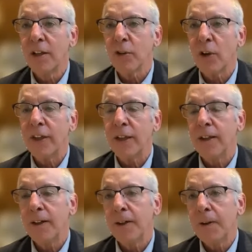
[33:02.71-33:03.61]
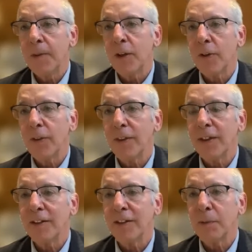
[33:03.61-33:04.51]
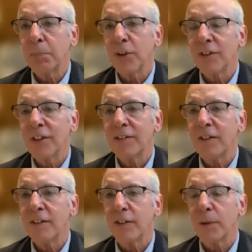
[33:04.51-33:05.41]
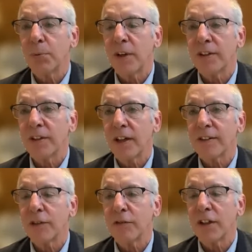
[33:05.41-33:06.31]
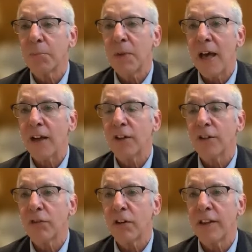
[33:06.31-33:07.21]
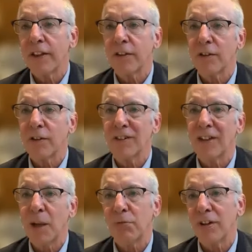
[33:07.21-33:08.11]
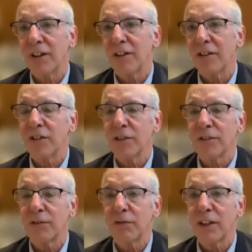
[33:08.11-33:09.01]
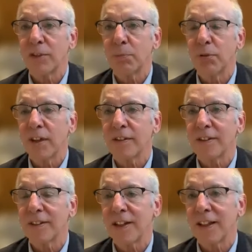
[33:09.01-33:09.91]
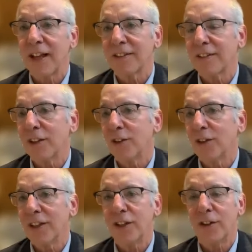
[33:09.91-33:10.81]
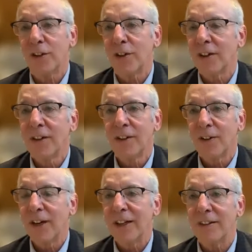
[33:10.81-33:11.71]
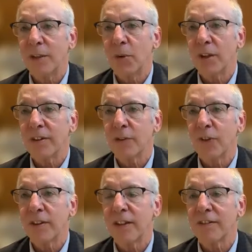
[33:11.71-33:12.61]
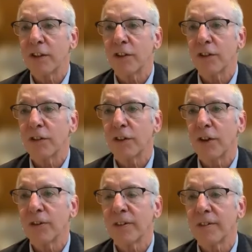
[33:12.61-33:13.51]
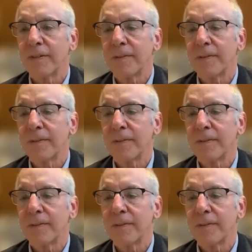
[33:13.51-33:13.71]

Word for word: So I think you know it's the persistence of the price shocks that really matters, rather than sort of temporary shifts in relative prices that last you know a year or or 18 months. The Fed tends to look through those.